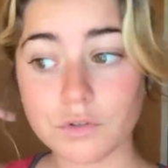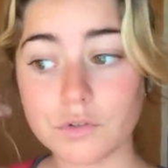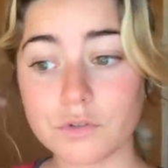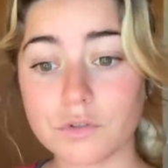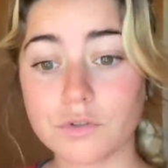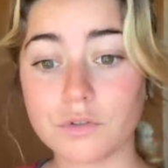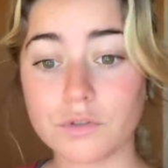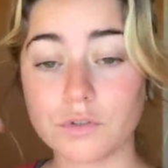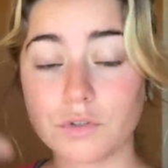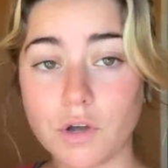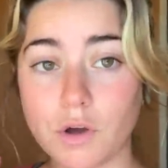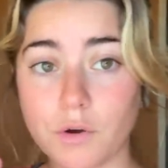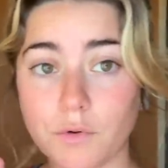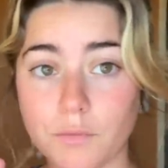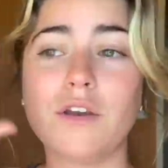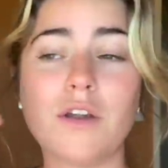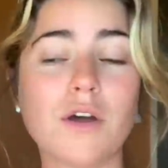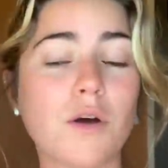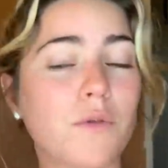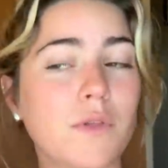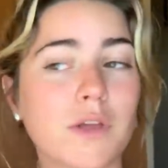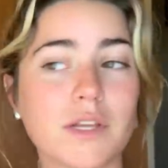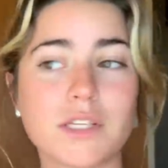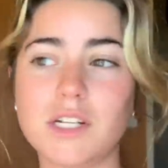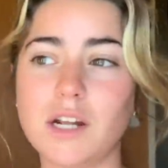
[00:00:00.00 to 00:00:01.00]
So,
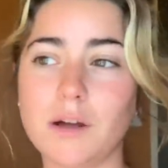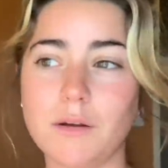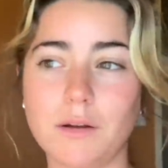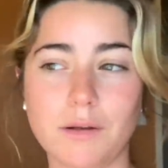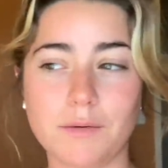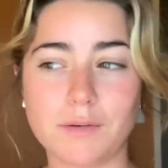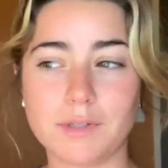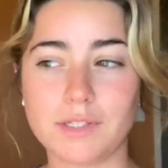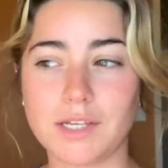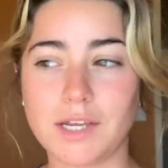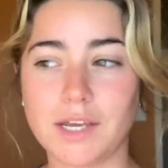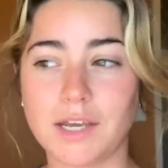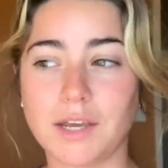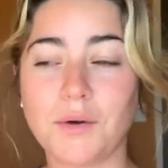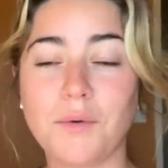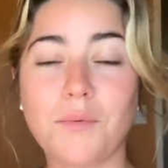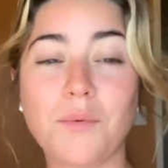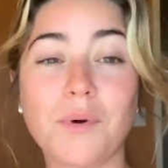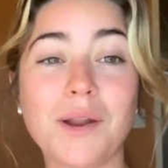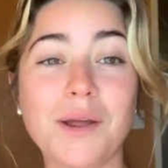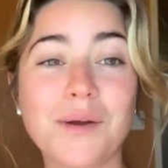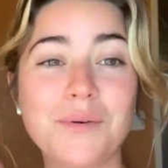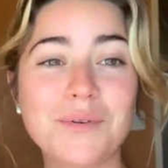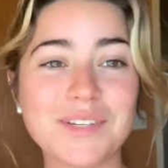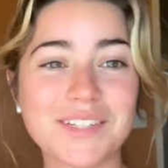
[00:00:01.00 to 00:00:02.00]
no, that's not what I was saying.
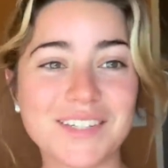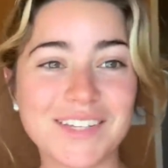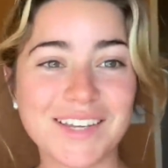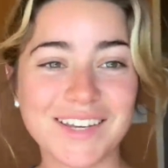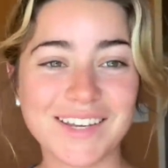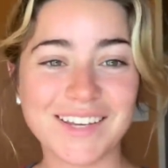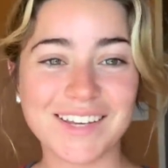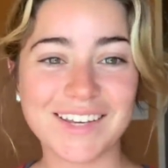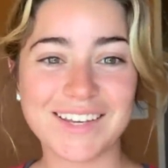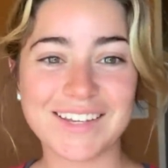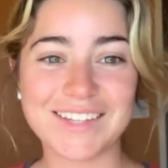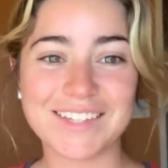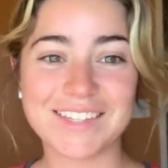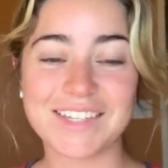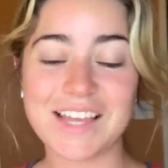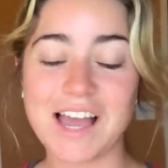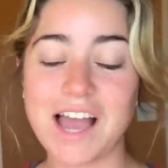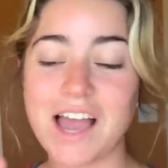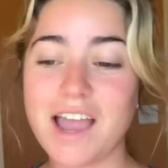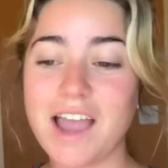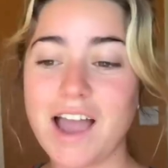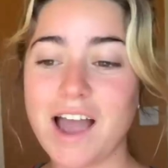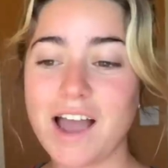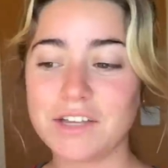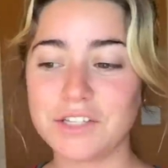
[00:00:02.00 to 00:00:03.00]
What I was saying is
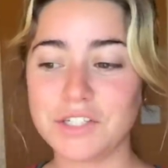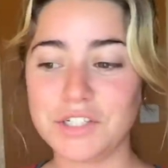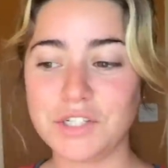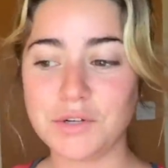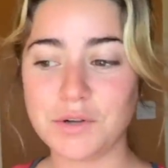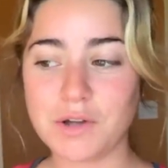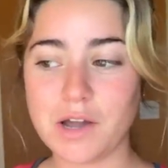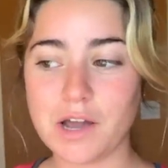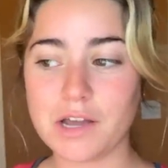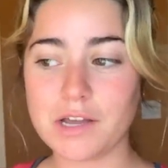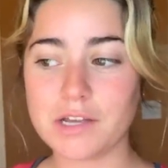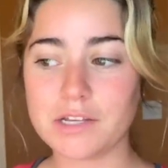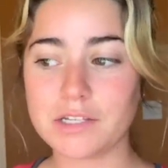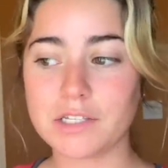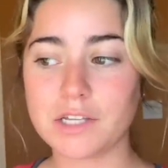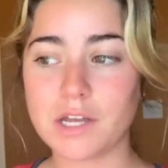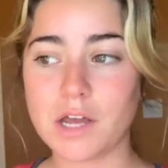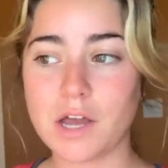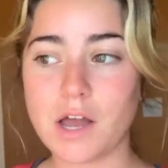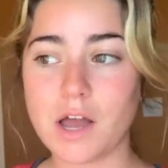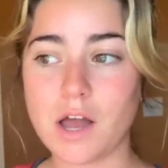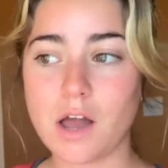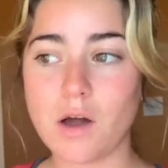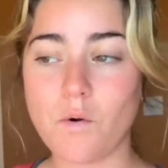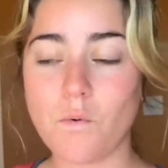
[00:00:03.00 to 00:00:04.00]
I asked you guys
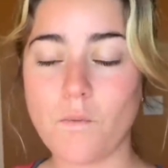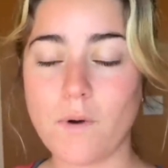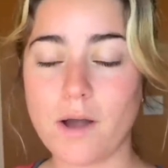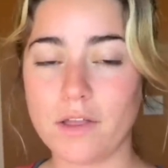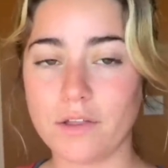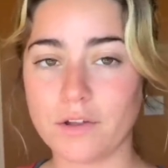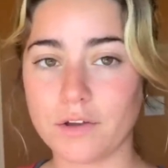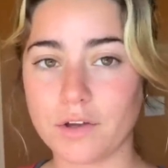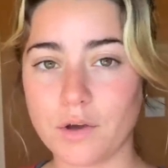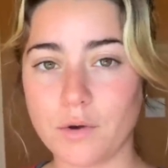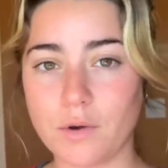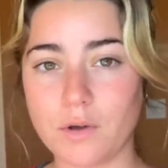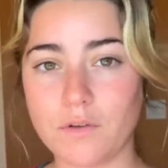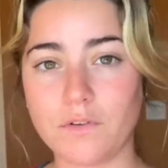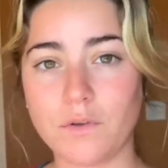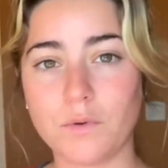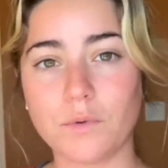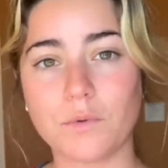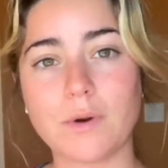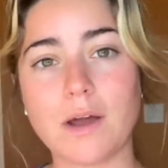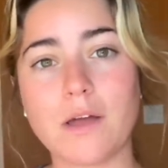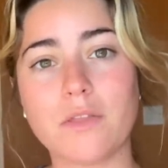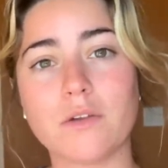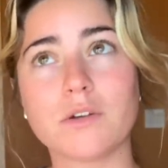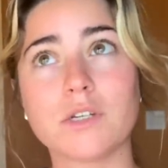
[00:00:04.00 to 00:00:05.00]
a while ago if you
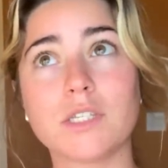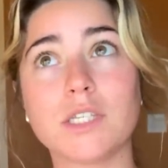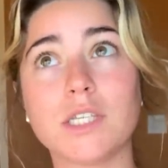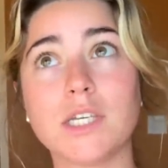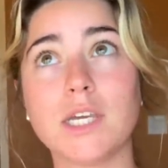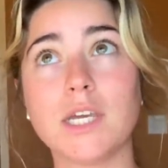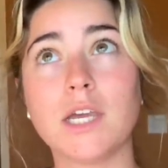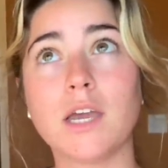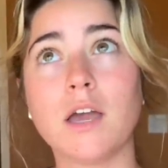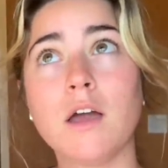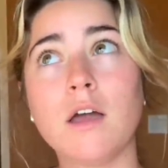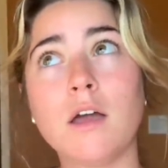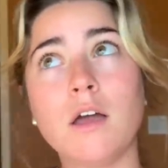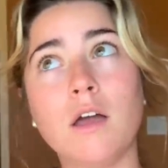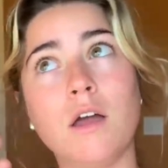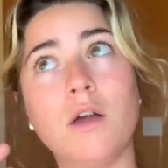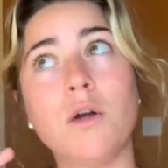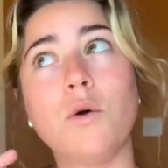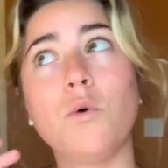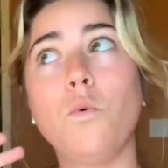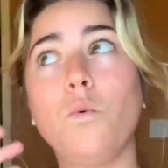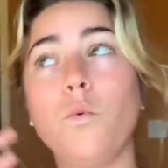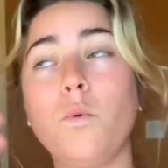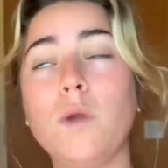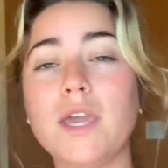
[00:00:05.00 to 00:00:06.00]
would rather see
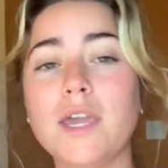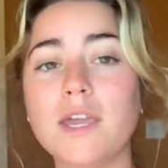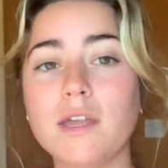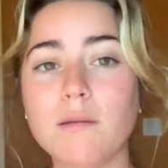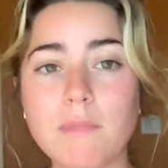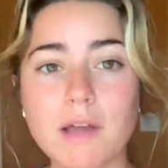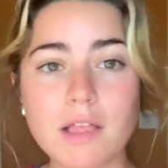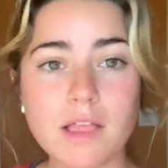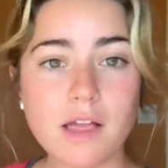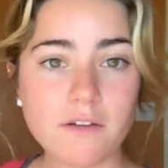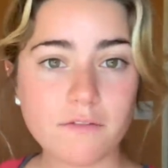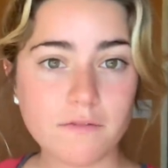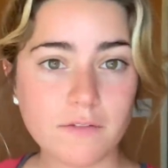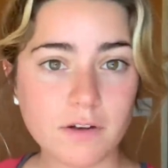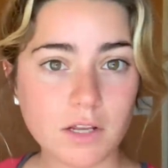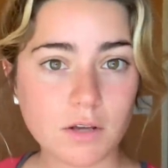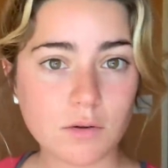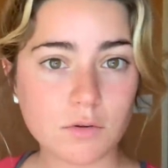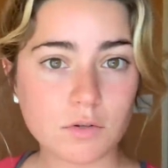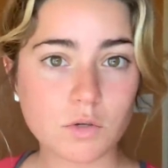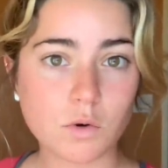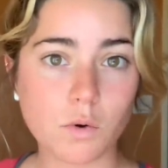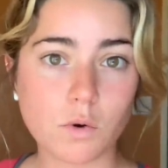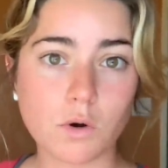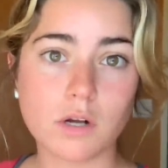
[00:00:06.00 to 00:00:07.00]
week in my life
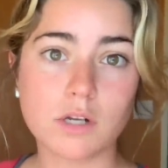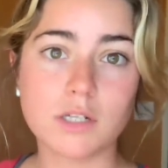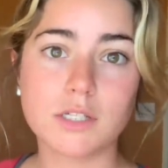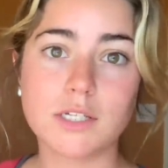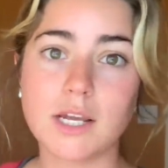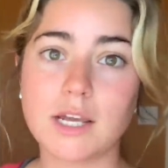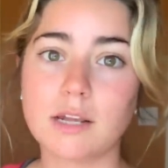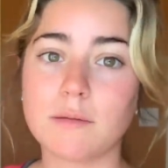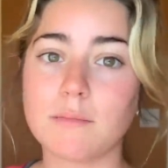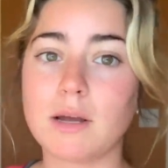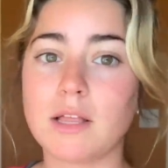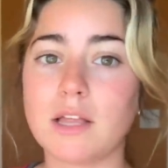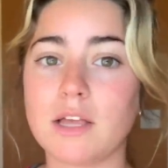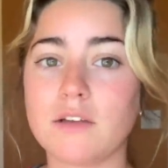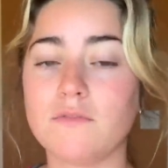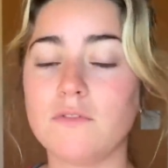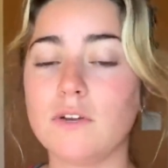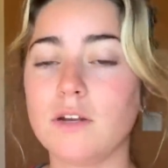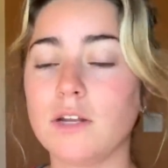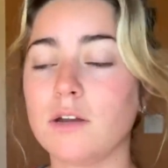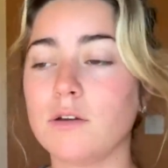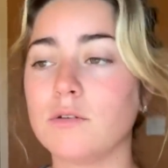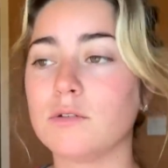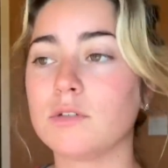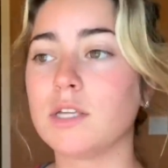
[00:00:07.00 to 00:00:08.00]
videos or day in my life
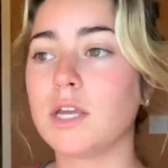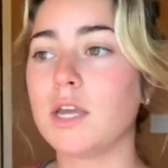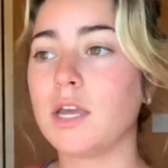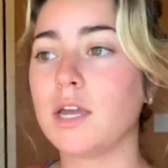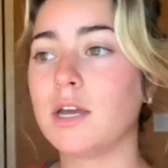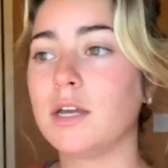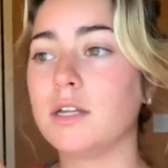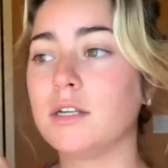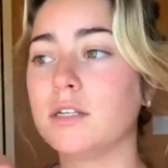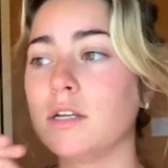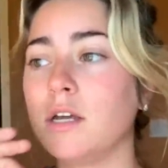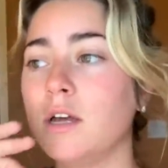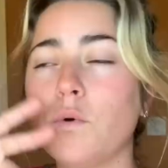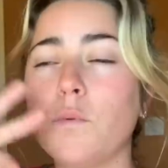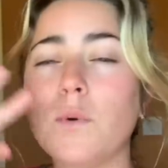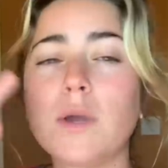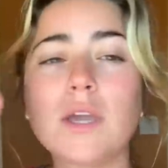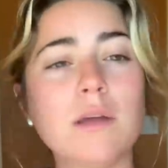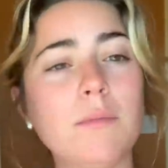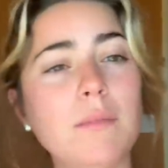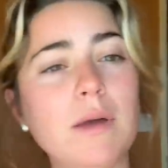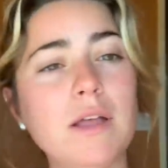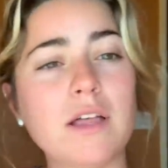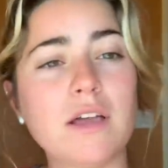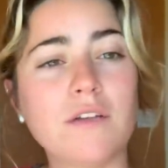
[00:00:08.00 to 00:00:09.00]
videos, and the
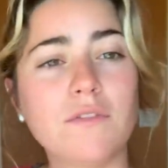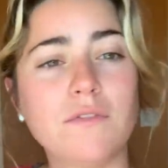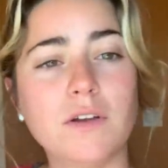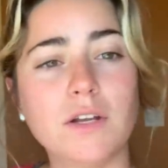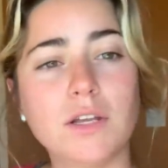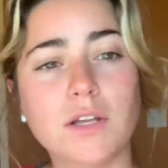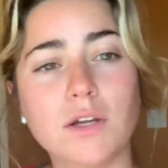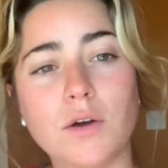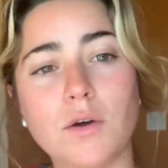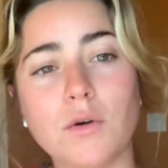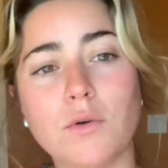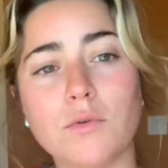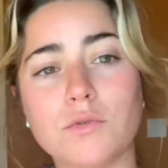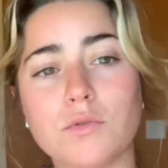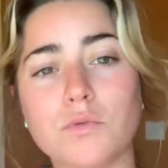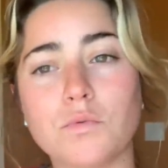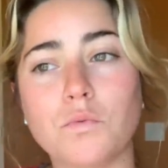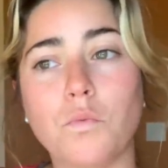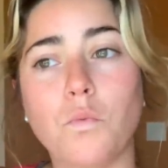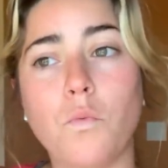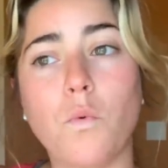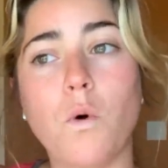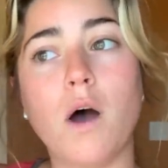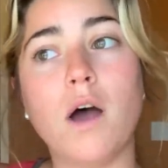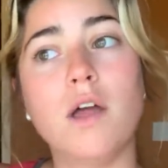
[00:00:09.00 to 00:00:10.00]
week in my life videos
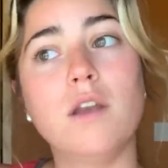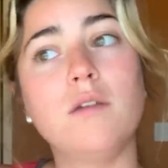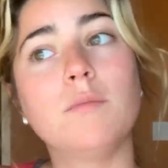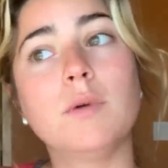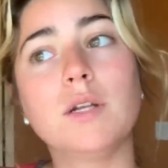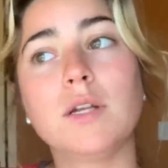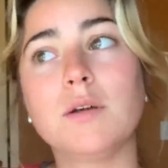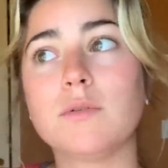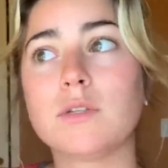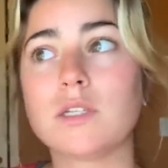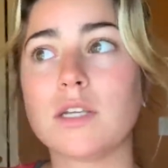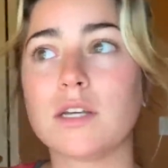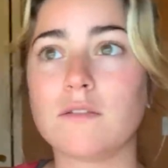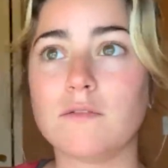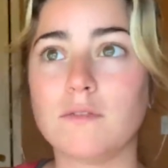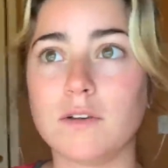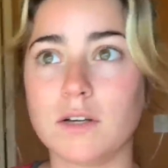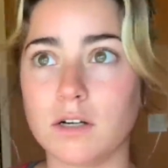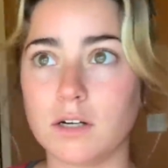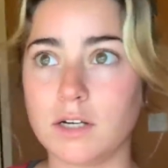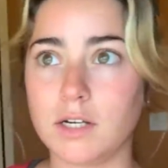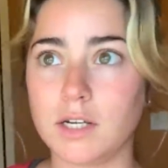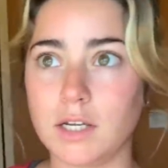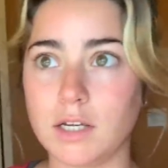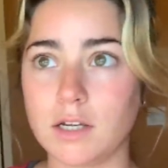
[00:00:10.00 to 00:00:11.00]
won, but it was like
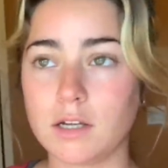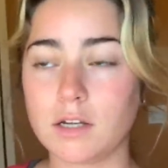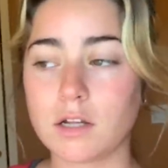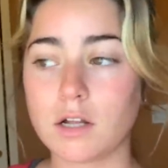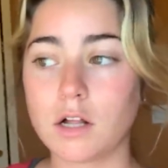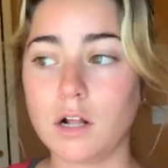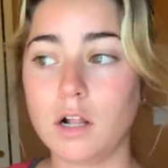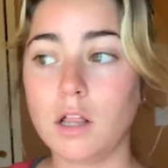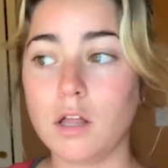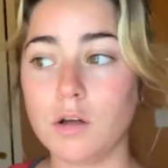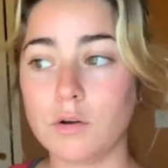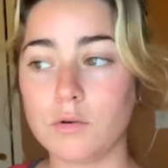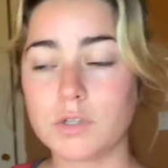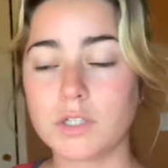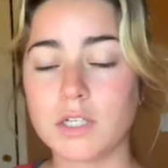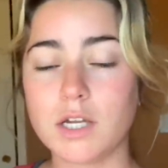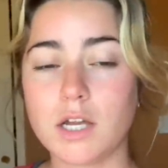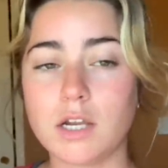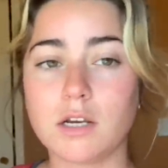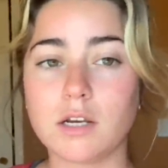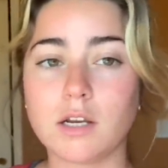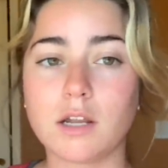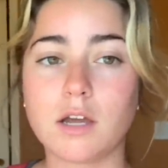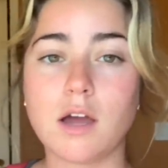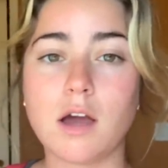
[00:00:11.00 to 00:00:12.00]
very close,
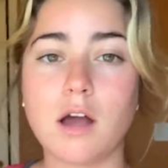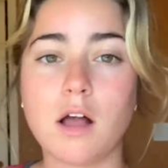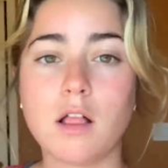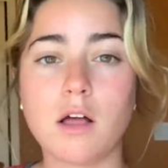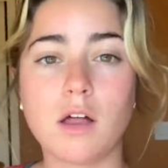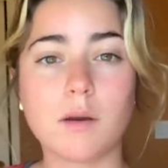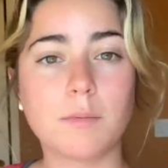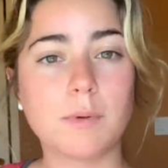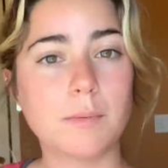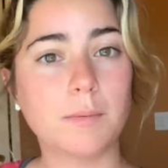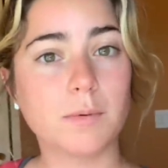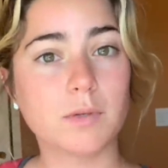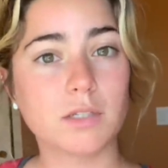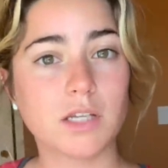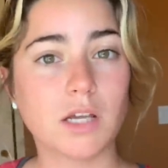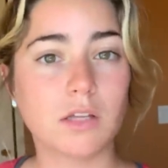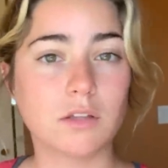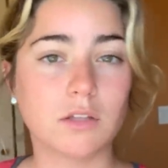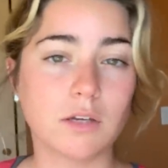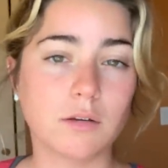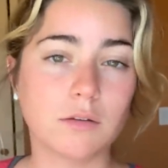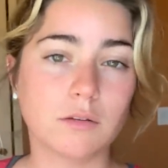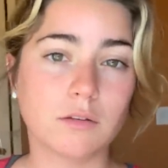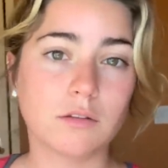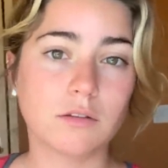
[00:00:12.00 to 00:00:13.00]
and a lot of people
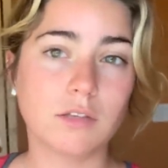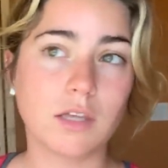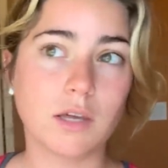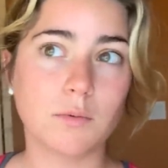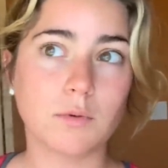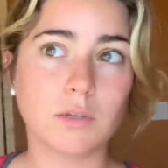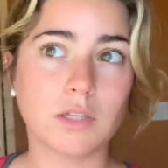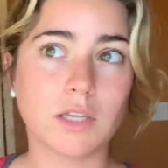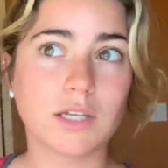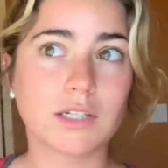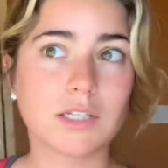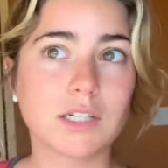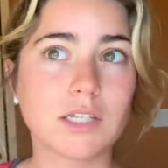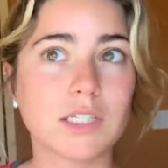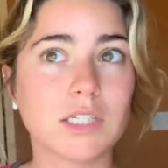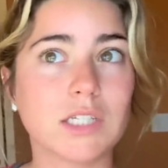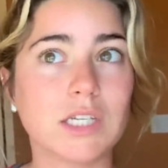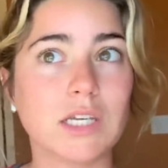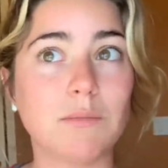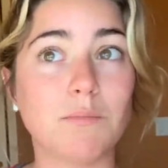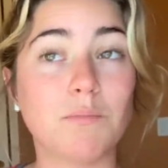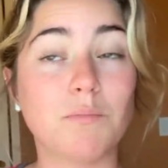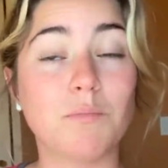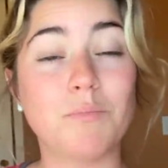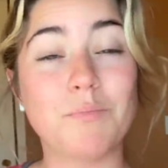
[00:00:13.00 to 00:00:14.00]
said that they would like to
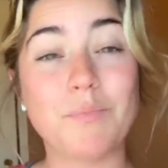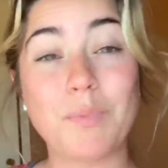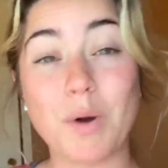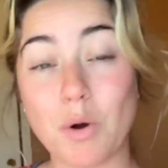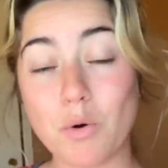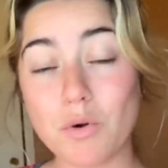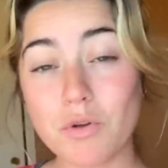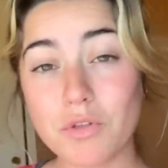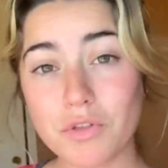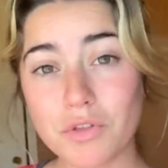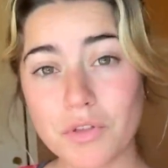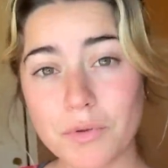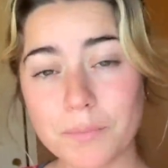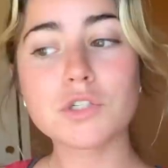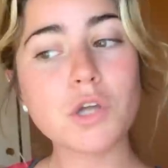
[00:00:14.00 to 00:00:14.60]
see both.